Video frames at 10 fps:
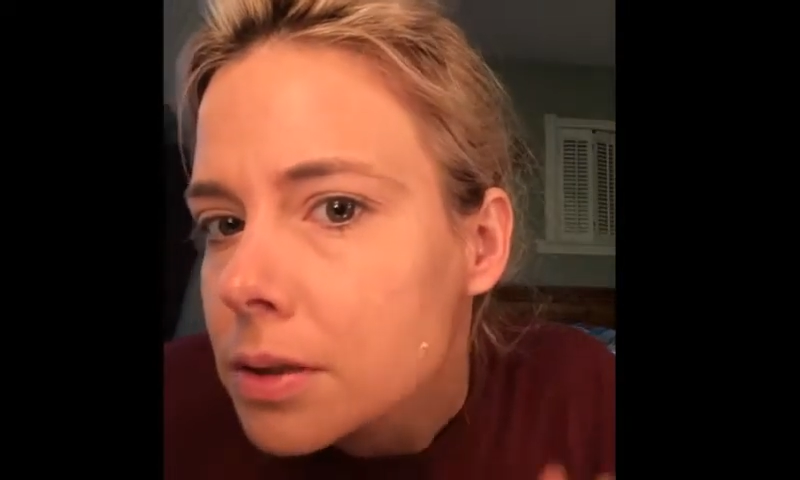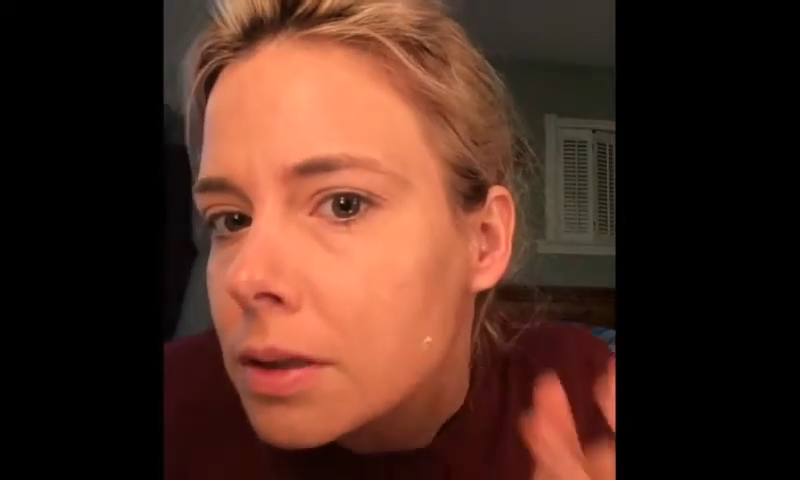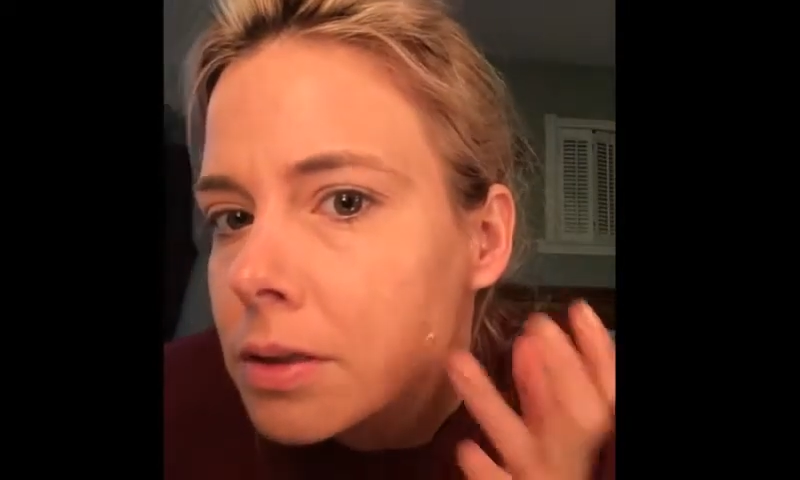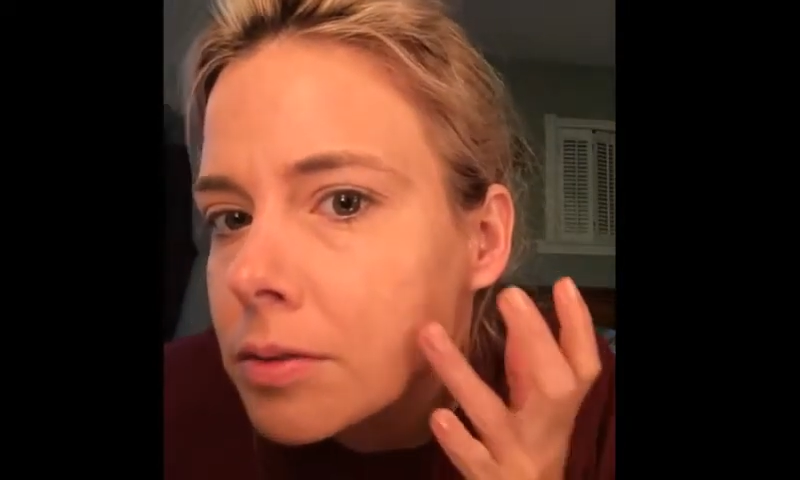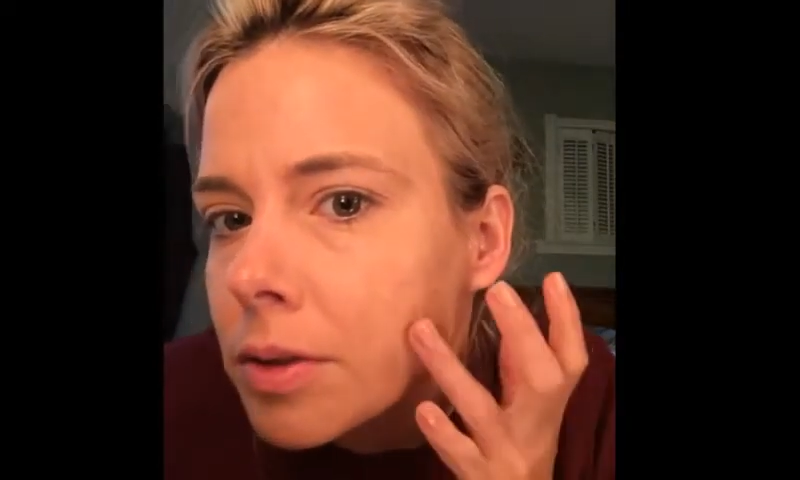It's
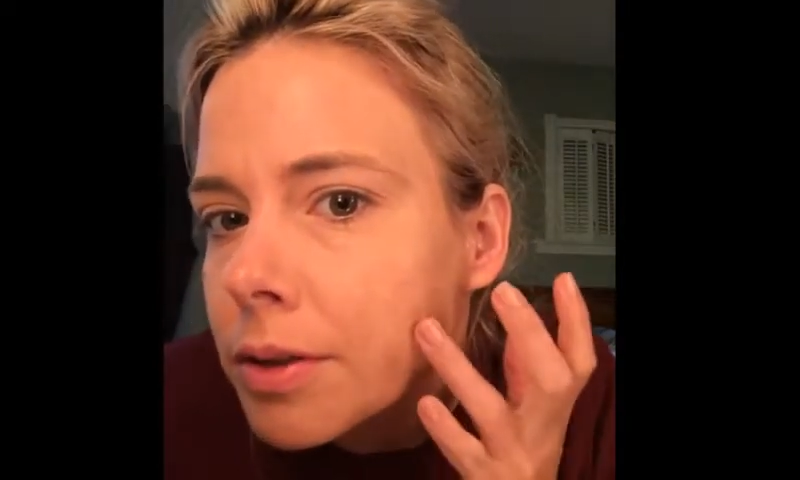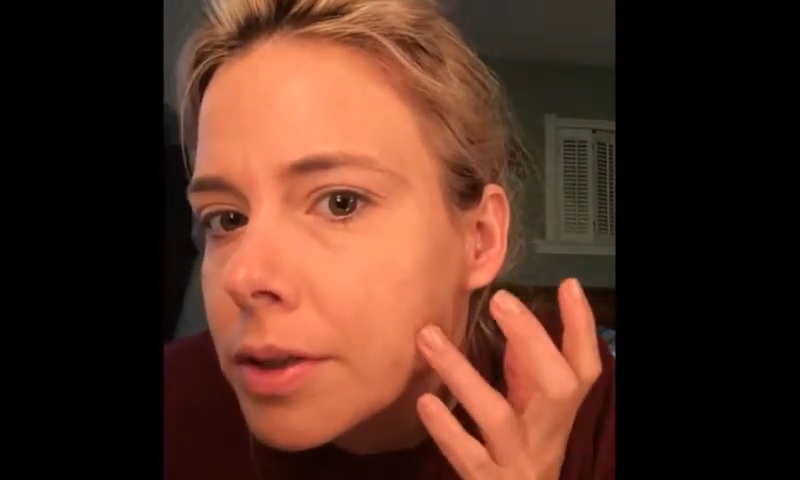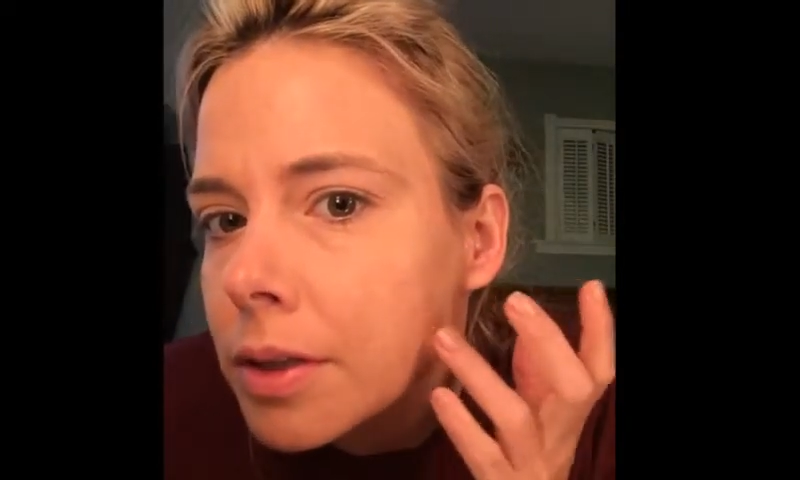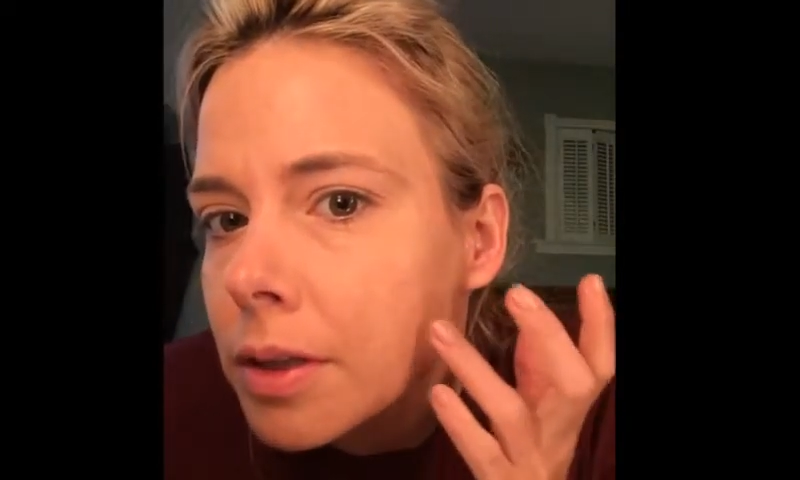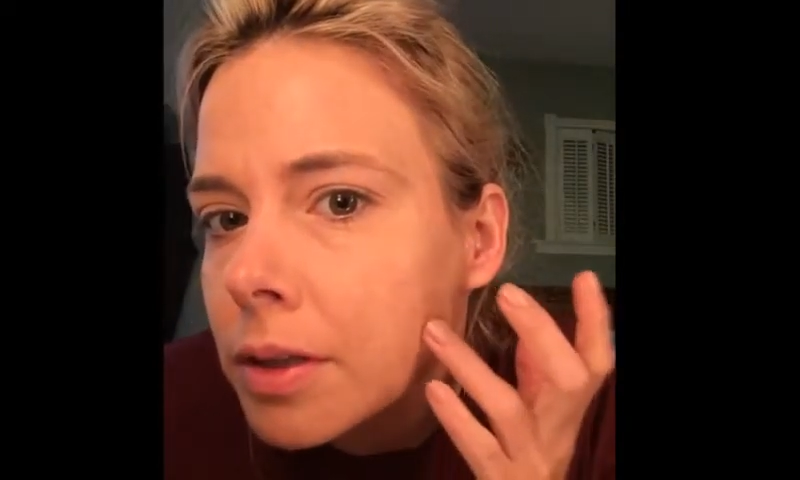actually
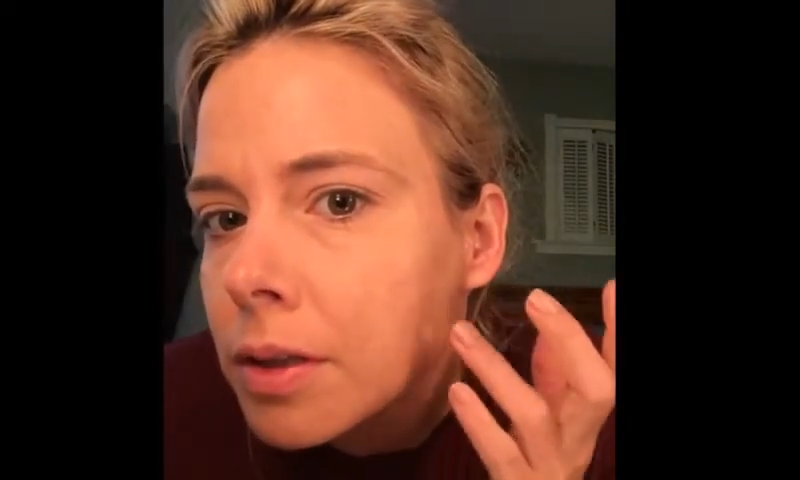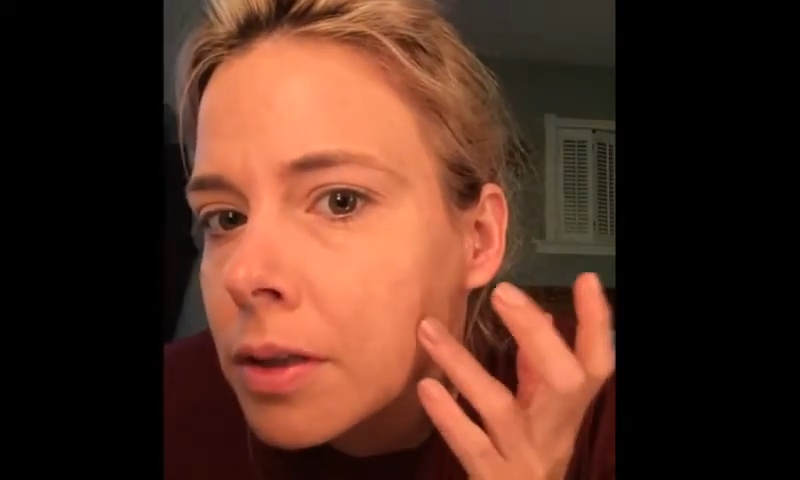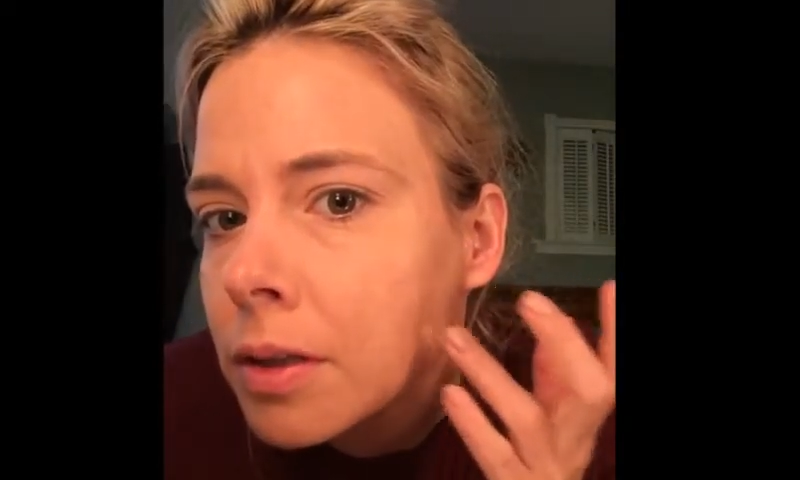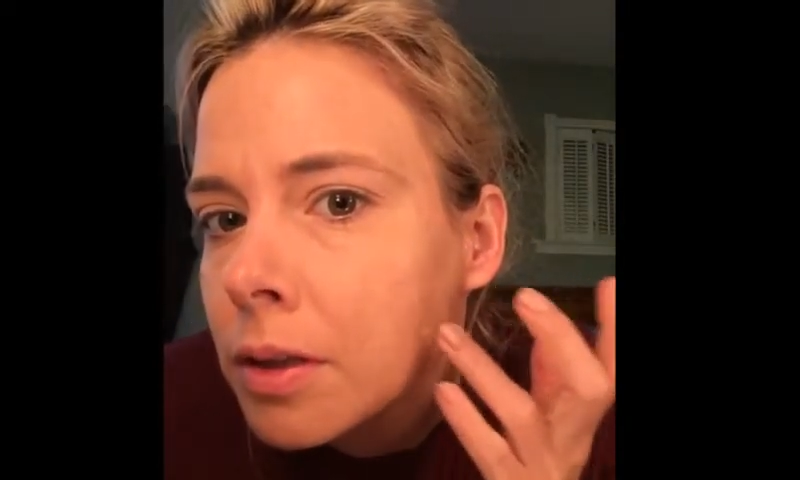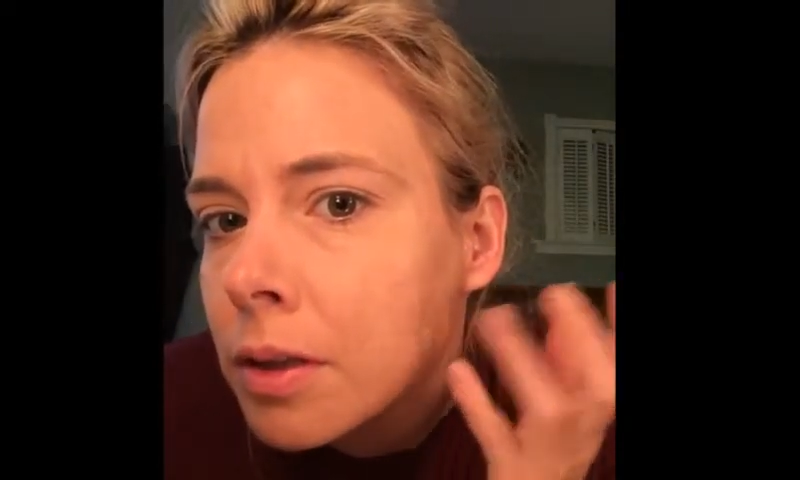very thin.